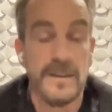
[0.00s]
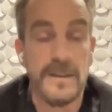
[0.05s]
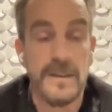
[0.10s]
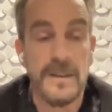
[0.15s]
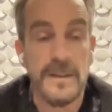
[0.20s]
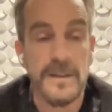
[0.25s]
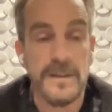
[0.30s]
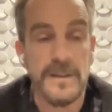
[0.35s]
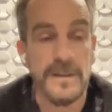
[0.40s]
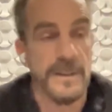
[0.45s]

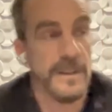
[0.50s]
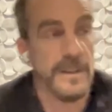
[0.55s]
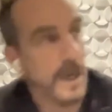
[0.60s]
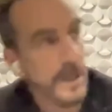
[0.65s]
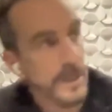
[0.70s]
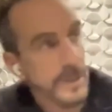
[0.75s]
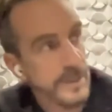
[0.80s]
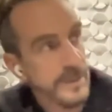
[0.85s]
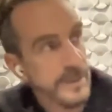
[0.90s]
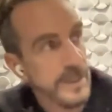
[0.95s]
did
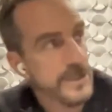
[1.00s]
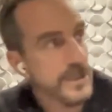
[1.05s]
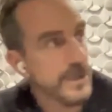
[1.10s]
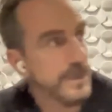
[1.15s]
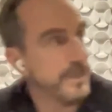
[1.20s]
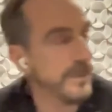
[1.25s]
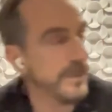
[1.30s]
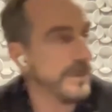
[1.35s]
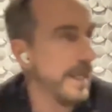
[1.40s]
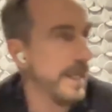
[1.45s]
architecture, but
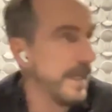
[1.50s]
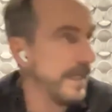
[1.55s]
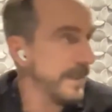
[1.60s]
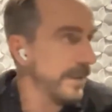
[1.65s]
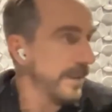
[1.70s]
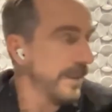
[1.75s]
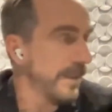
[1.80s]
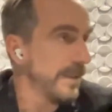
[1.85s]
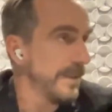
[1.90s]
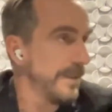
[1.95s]
then
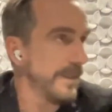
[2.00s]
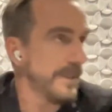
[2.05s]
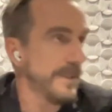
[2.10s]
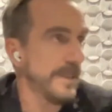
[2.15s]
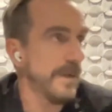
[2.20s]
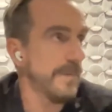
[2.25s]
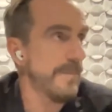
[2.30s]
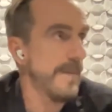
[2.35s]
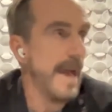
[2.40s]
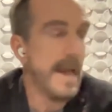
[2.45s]
did their
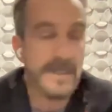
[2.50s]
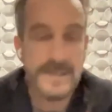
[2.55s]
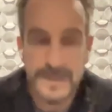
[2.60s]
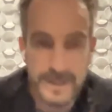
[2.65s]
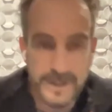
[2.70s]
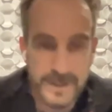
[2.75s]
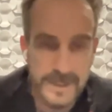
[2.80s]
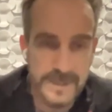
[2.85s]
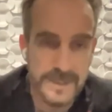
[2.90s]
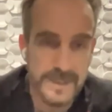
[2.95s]
master's
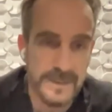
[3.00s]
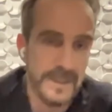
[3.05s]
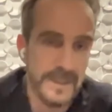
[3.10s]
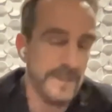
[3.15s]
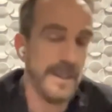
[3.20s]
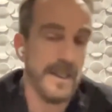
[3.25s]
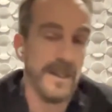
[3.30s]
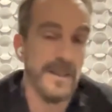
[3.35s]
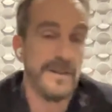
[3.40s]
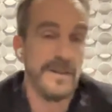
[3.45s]
and then they
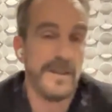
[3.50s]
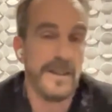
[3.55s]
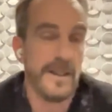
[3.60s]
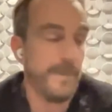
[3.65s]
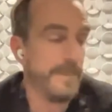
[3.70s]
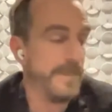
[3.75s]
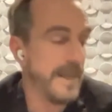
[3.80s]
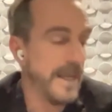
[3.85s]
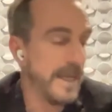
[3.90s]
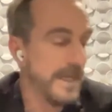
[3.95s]
did a
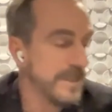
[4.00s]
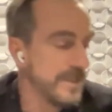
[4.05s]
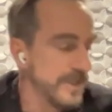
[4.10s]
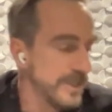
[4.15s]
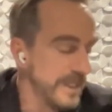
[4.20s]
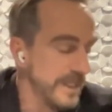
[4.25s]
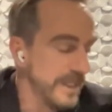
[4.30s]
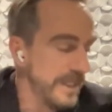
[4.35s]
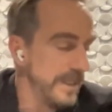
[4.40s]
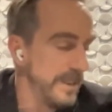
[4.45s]

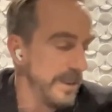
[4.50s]
PhD.